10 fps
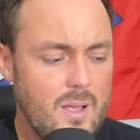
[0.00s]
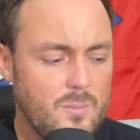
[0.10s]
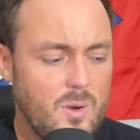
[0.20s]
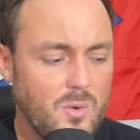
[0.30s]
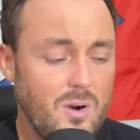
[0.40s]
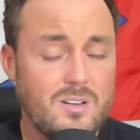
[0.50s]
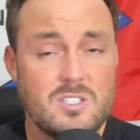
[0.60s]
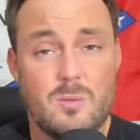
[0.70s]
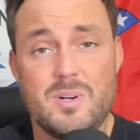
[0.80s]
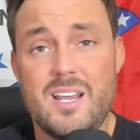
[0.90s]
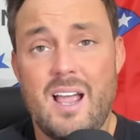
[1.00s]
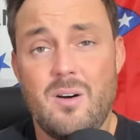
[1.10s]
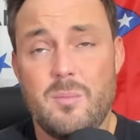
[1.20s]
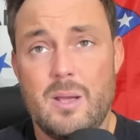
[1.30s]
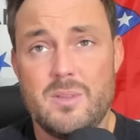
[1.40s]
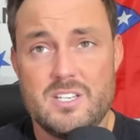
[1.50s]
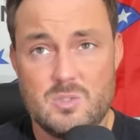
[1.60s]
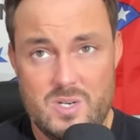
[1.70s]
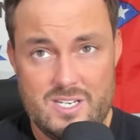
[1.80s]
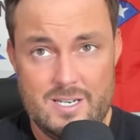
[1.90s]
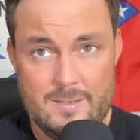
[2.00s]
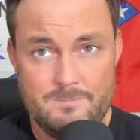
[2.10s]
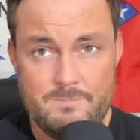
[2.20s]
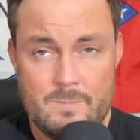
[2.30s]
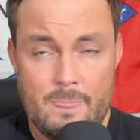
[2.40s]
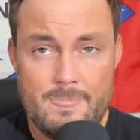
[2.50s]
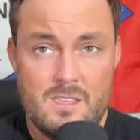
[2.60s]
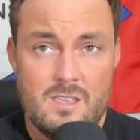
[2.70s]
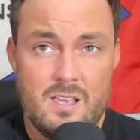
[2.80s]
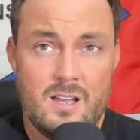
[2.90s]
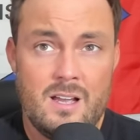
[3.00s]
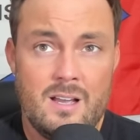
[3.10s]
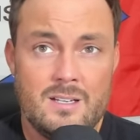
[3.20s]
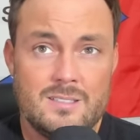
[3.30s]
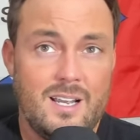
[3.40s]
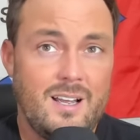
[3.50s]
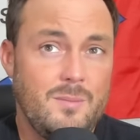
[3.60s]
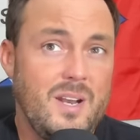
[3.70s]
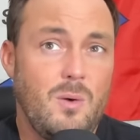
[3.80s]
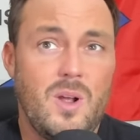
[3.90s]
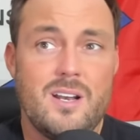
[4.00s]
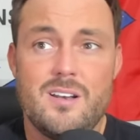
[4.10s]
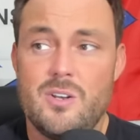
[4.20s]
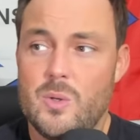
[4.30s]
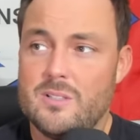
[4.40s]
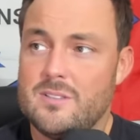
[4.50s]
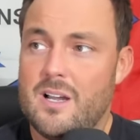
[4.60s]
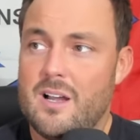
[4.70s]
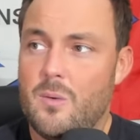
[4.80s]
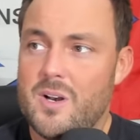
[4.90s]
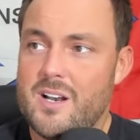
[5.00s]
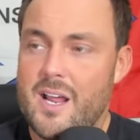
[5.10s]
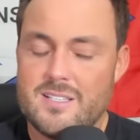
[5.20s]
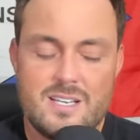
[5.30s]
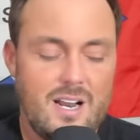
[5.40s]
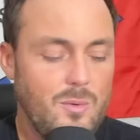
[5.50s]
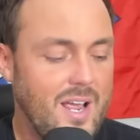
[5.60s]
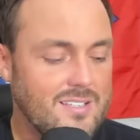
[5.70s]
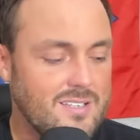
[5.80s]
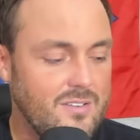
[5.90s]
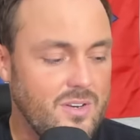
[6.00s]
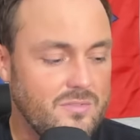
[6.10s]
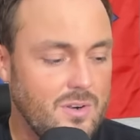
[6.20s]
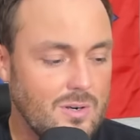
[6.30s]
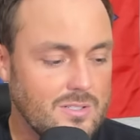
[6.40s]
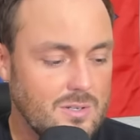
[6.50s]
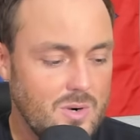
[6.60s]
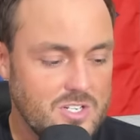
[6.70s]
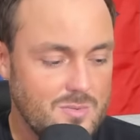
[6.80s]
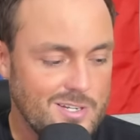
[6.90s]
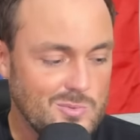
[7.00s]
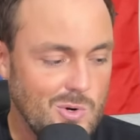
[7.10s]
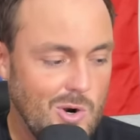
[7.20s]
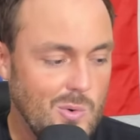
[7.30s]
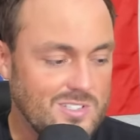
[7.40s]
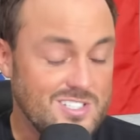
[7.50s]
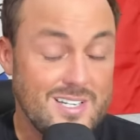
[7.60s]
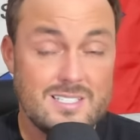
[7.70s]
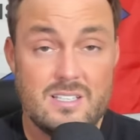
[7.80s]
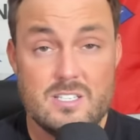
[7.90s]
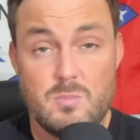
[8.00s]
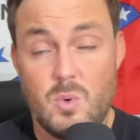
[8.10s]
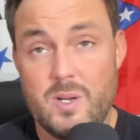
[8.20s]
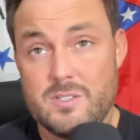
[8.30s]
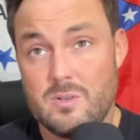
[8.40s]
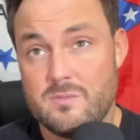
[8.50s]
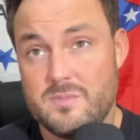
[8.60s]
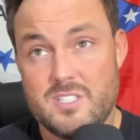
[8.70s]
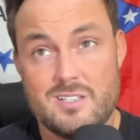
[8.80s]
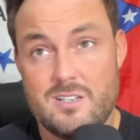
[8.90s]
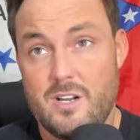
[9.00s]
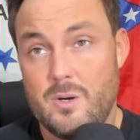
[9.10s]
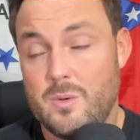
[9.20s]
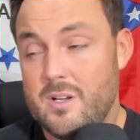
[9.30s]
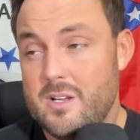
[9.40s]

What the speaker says: But with Arkansas playing Alabama this weekend, I wanted to do it. I wanted to ask it. I would ask even if the Arkansas Razorbacks were 0-6 at this point or 6-0.